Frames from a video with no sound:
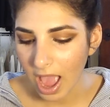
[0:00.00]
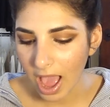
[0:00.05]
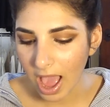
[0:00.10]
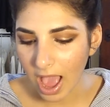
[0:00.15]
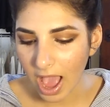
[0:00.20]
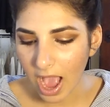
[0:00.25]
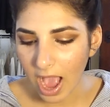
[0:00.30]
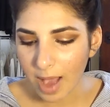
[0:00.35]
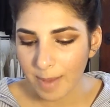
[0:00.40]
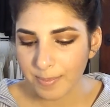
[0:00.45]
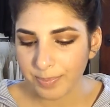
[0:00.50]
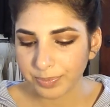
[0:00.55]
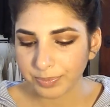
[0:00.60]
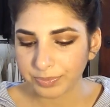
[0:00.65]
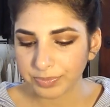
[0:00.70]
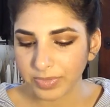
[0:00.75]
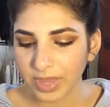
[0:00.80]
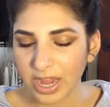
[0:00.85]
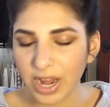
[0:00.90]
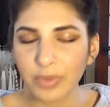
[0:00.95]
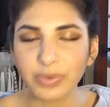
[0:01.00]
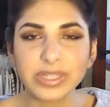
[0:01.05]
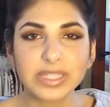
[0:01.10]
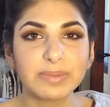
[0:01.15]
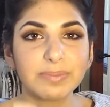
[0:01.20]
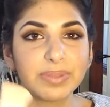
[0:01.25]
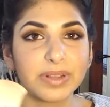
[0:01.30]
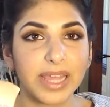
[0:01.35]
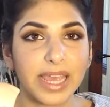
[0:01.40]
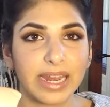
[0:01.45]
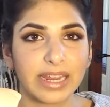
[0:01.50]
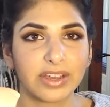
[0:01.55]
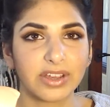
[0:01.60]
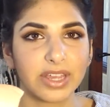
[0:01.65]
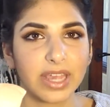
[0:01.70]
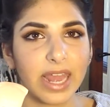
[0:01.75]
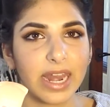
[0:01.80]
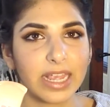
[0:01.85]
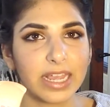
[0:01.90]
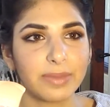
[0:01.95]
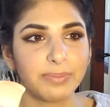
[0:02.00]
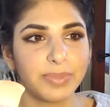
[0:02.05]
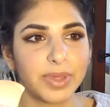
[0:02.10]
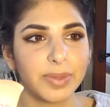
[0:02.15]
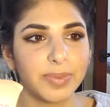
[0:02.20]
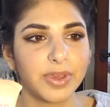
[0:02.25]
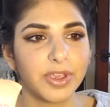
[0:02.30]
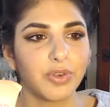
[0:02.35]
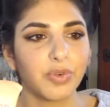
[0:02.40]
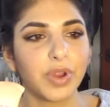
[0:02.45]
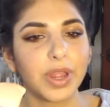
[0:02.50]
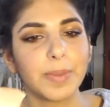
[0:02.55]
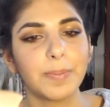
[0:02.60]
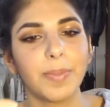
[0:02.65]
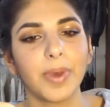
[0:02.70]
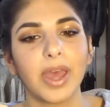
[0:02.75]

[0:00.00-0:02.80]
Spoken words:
And I wasn't planning on getting a BB cream,